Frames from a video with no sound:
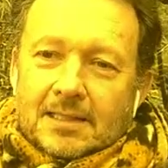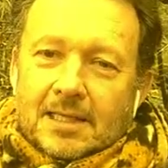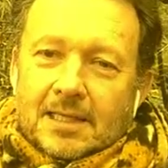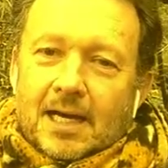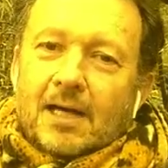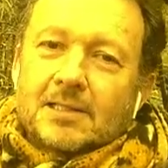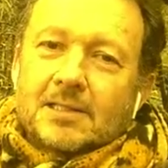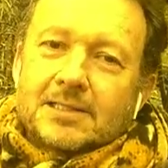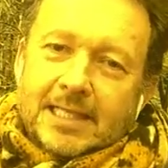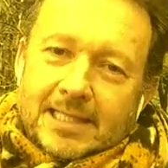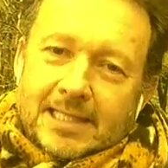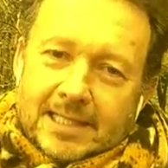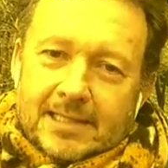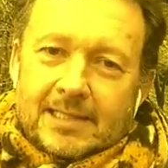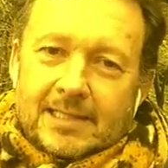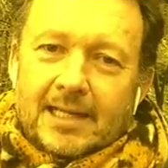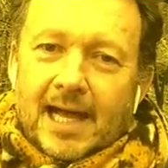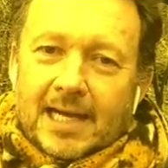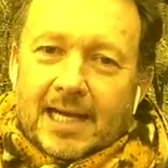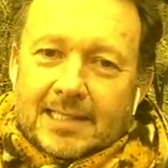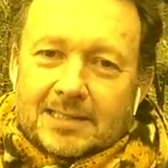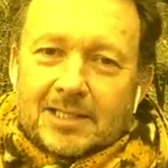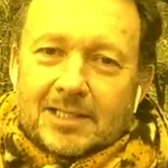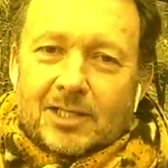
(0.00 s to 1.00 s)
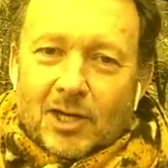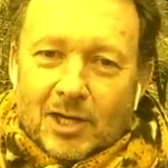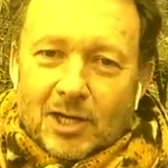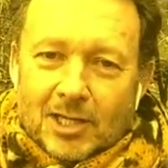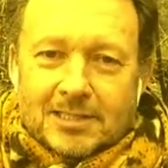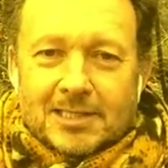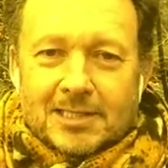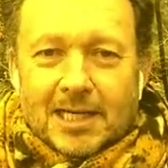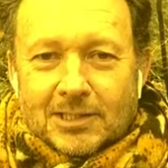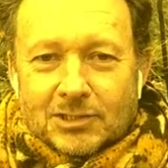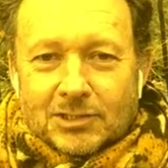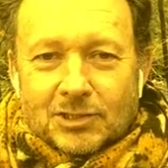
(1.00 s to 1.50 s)
I'll take a class in
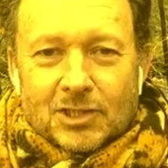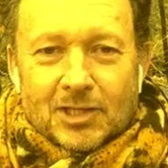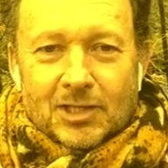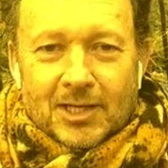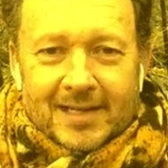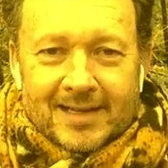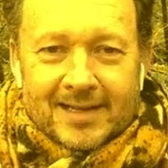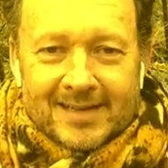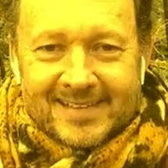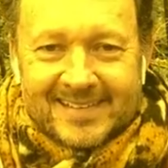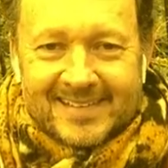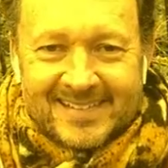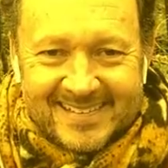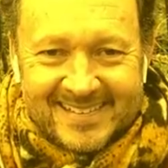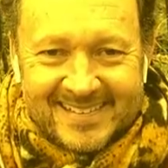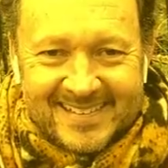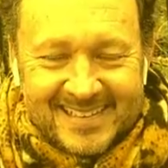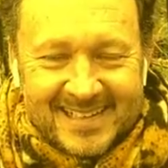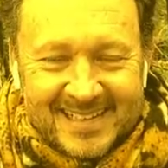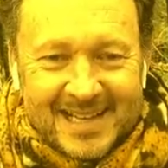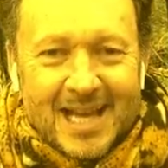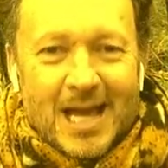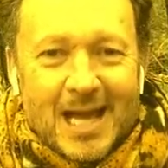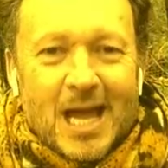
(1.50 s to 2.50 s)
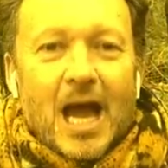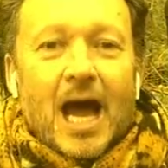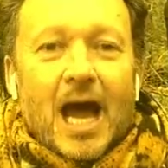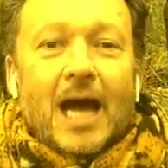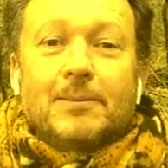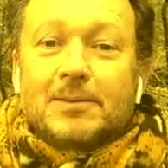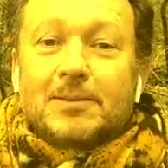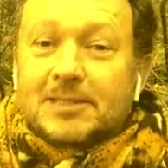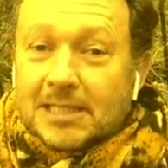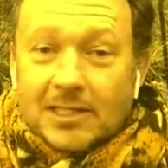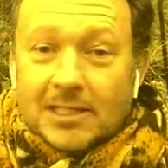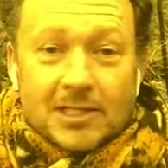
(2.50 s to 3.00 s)
architecture.
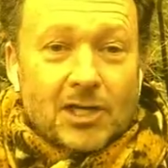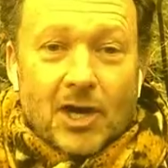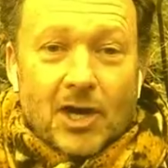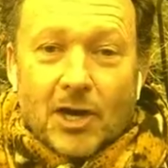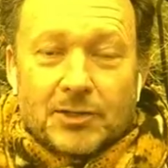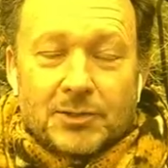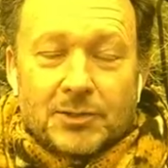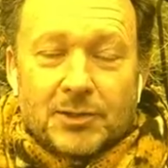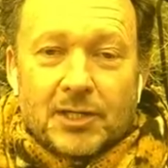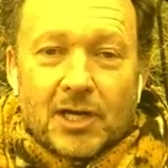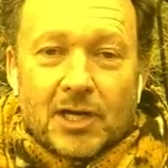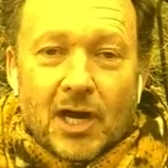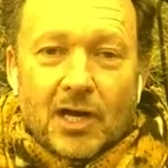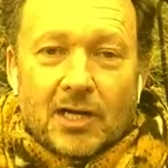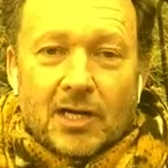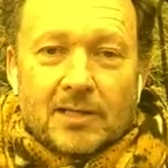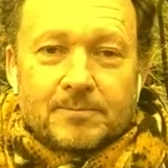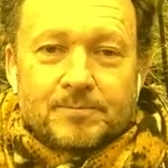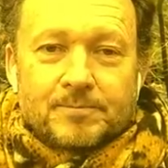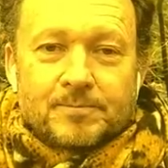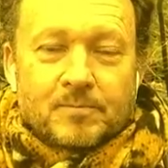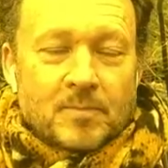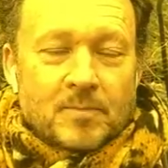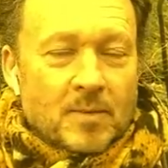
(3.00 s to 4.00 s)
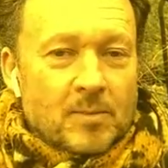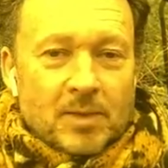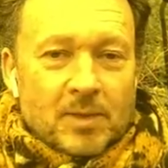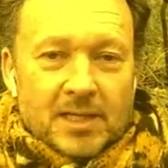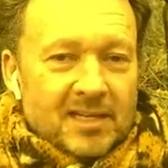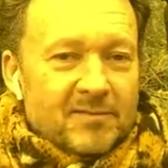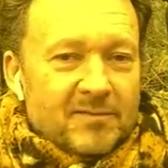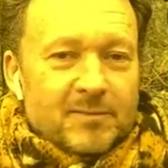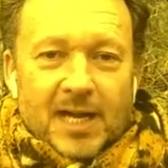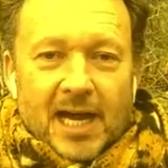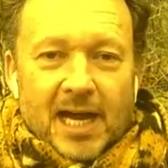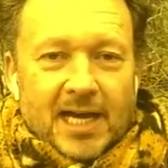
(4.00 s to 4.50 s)
I'm still a gardener at heart.
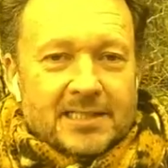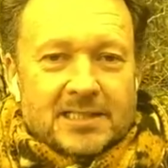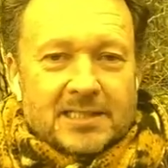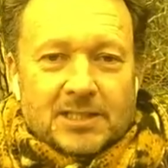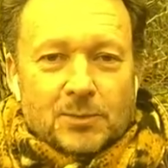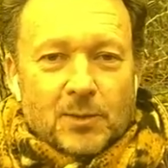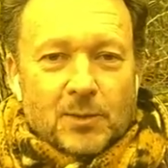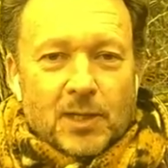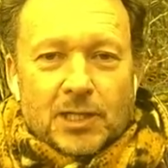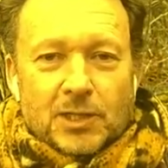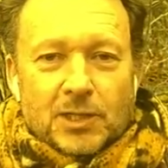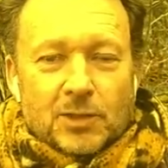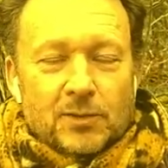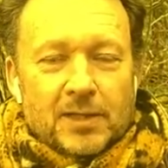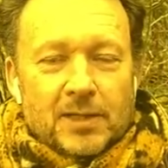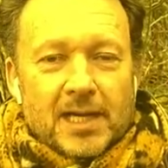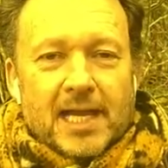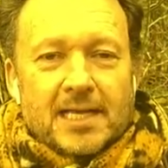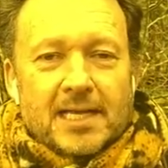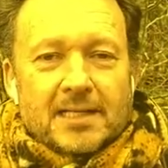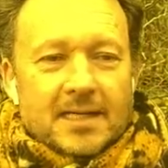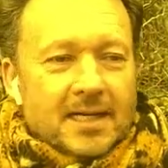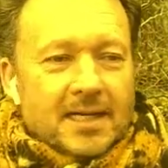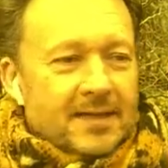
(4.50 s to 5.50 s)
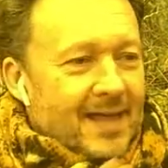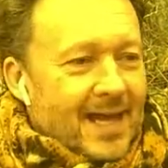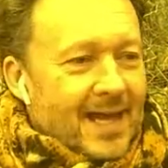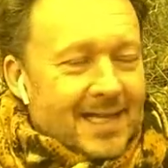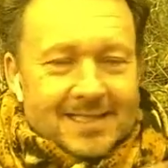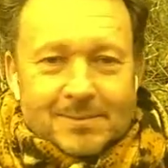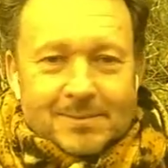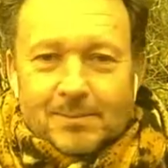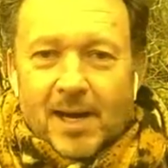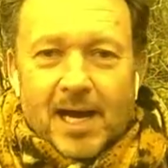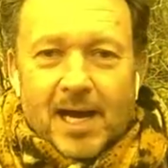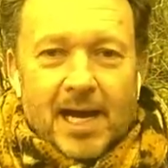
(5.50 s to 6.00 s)
Believe me, I just want to create.
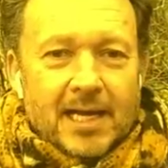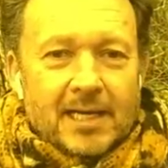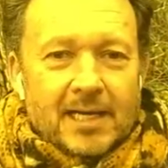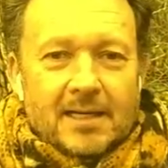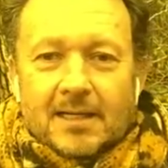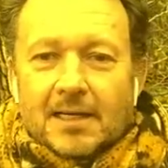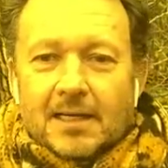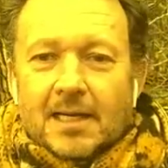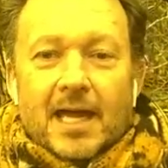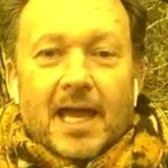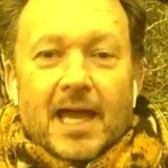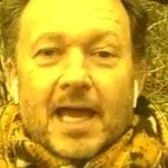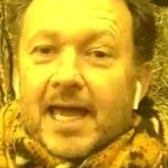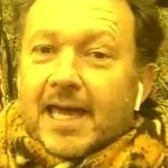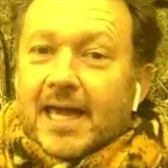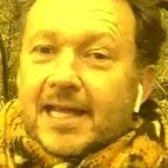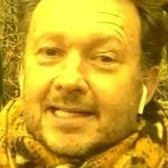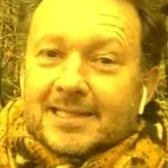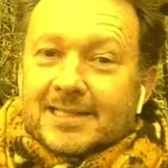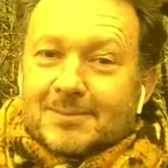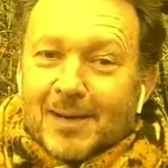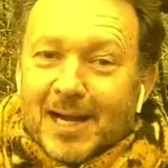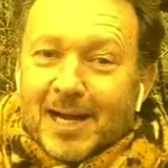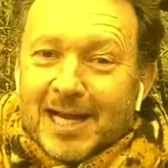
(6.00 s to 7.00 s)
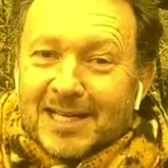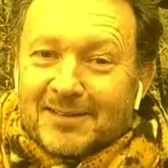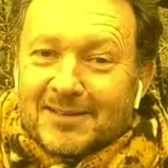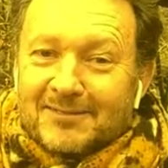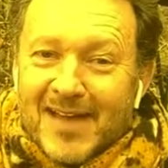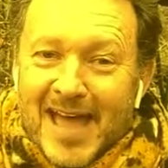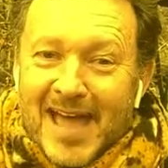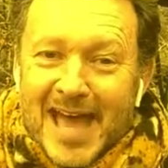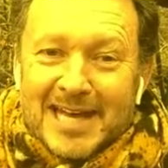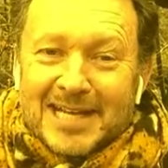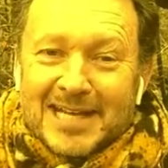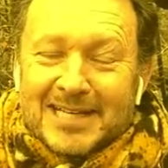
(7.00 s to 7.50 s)
It is my
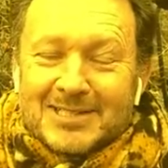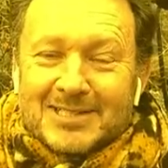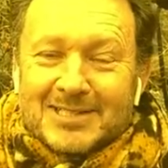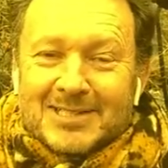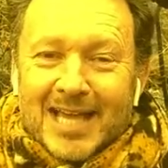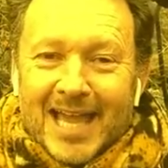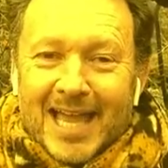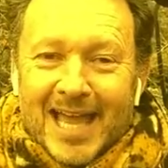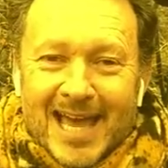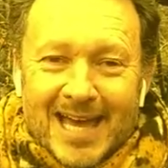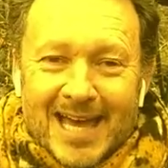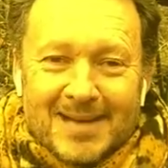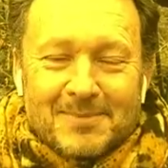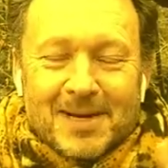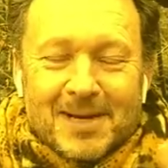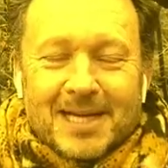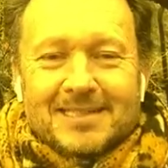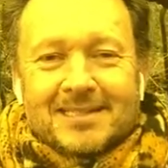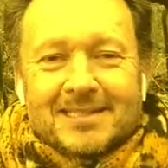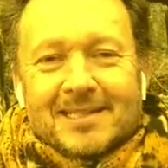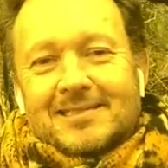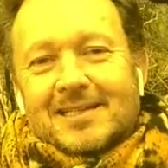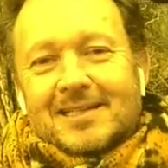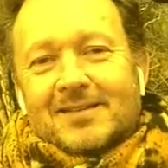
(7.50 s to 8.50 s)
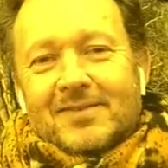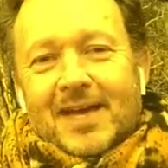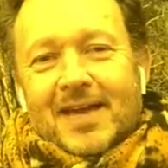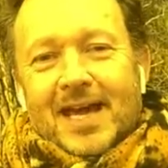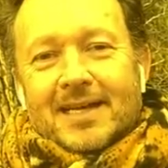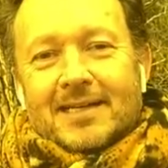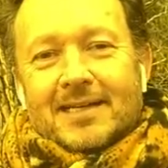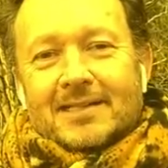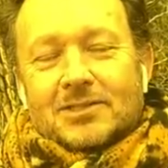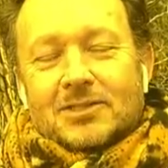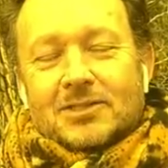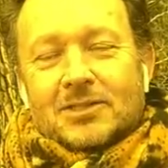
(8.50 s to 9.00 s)
advantage and my
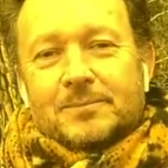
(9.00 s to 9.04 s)
disadvantage.